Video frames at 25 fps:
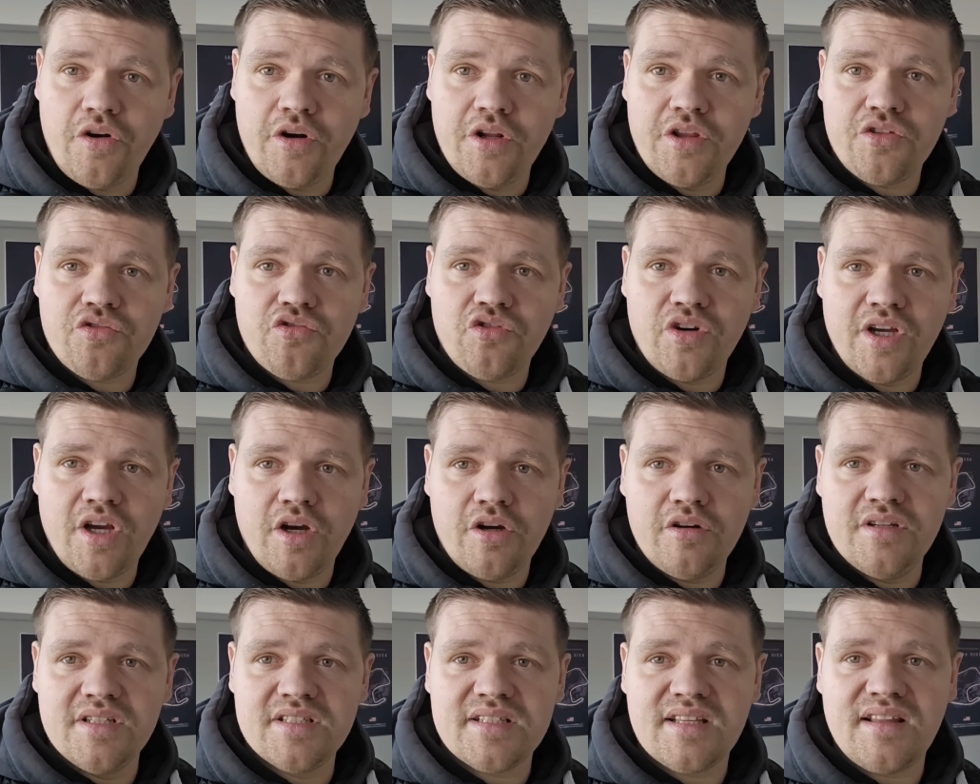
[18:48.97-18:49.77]
Only 3
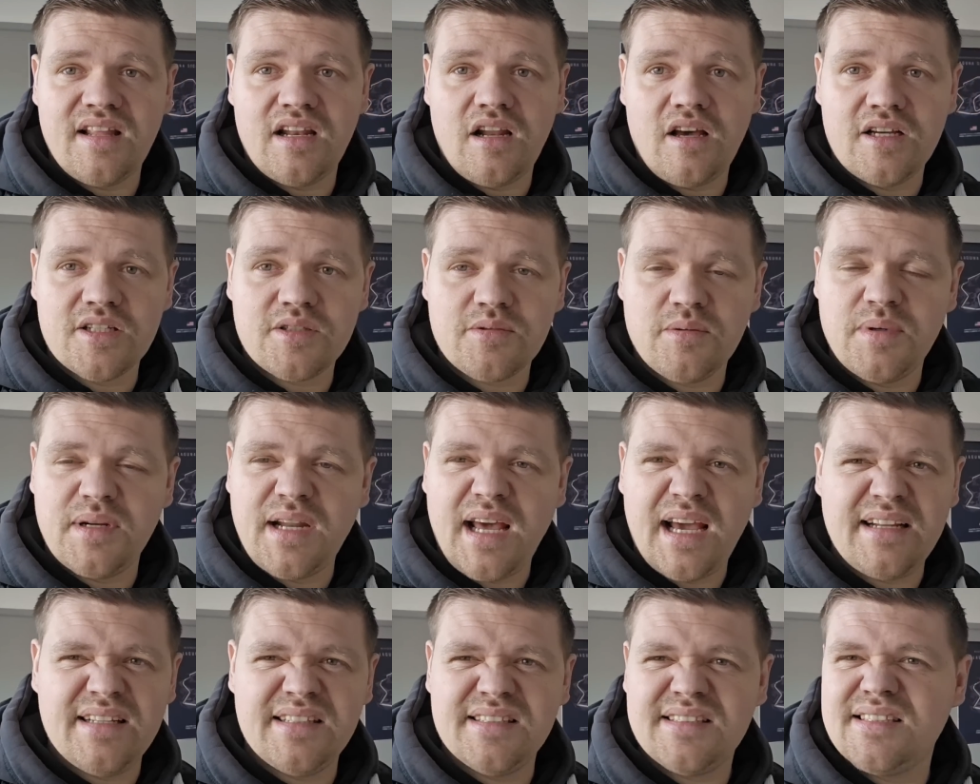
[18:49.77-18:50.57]
owners, and the last
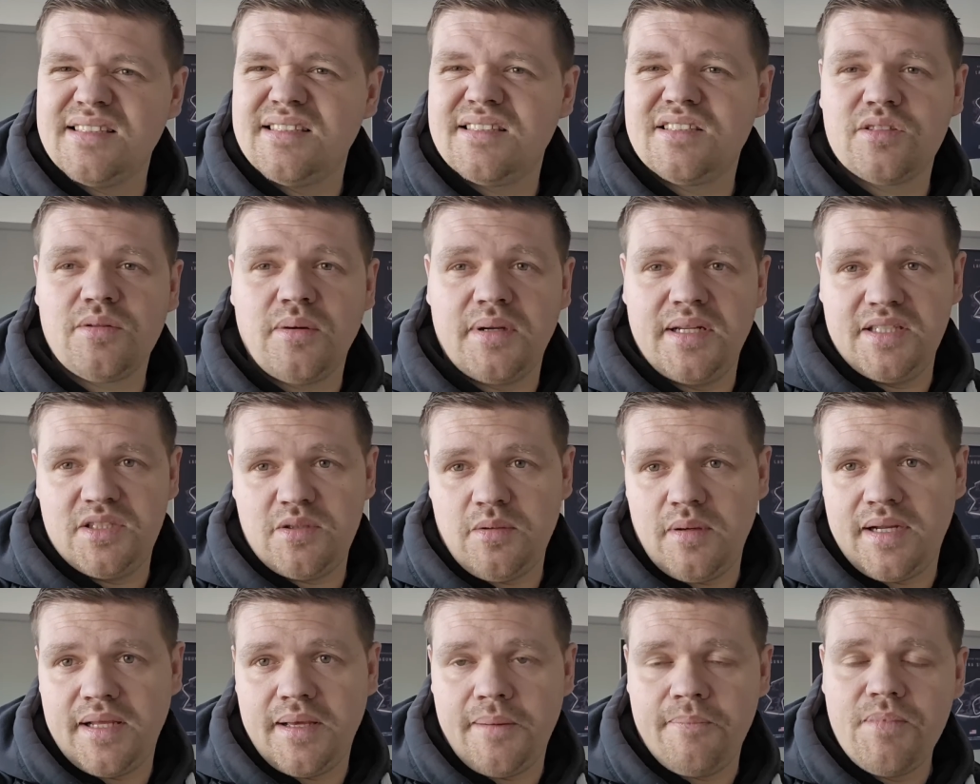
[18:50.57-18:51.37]
one had it since
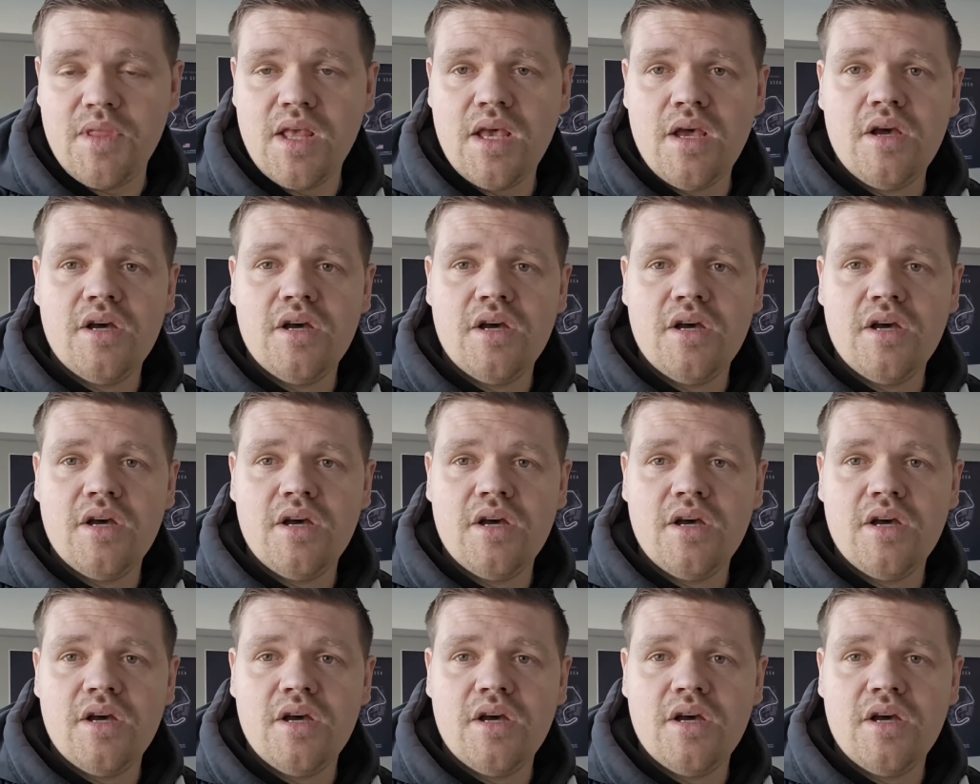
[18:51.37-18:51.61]
2020.